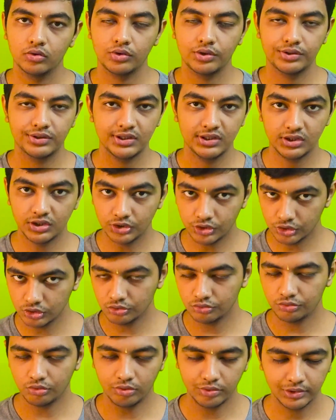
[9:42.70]
you can say the Jio
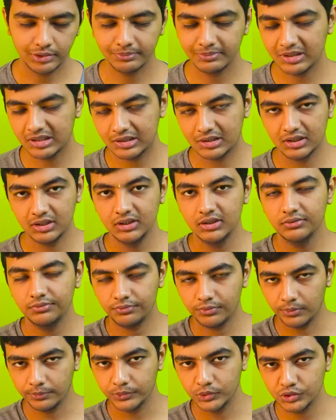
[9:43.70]
phones, basically
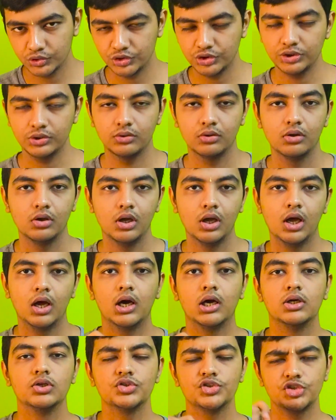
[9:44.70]
from the Jio.
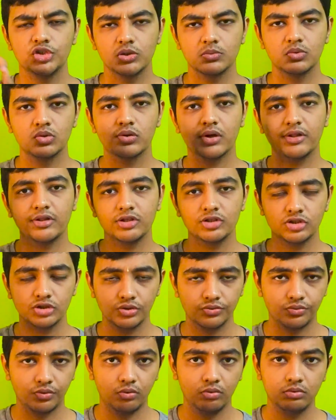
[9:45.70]
Jio Book and the Jio
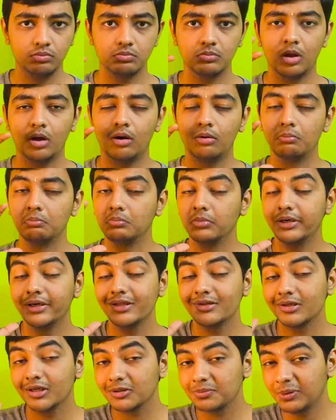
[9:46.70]
Phone. It
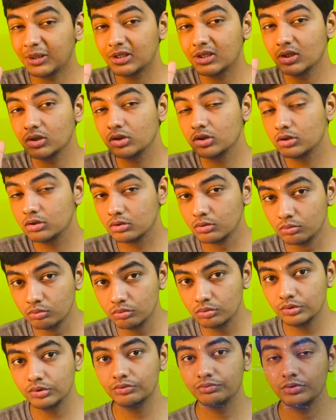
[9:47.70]
is expected
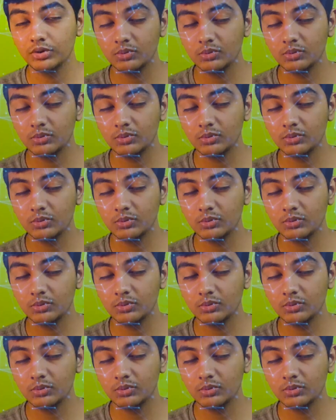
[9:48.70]
soon we